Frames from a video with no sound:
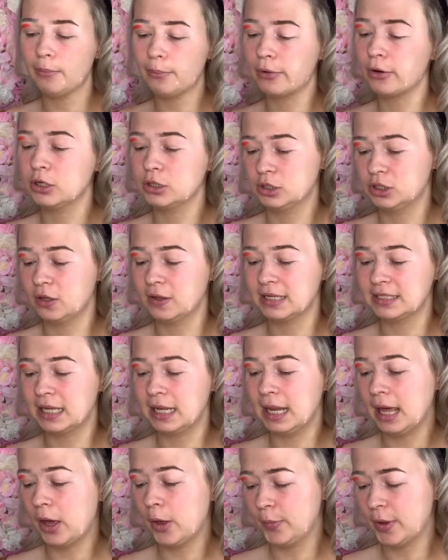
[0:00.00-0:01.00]
brush, so that's a
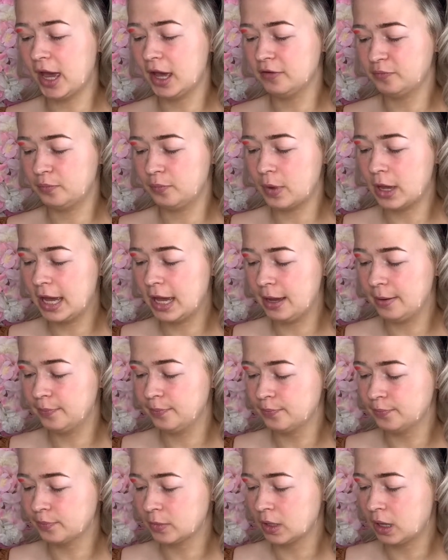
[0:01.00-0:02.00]
little bit of
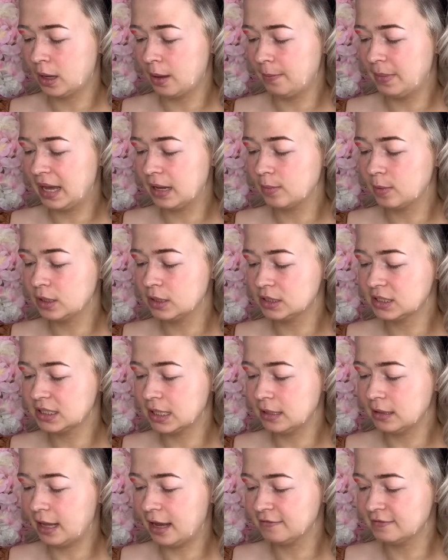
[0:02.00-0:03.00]
pigment
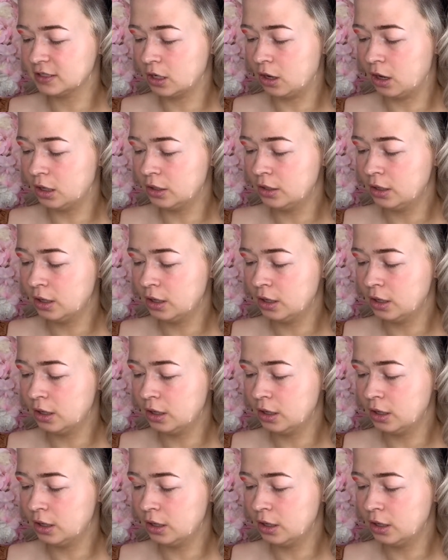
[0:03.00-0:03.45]
still left on.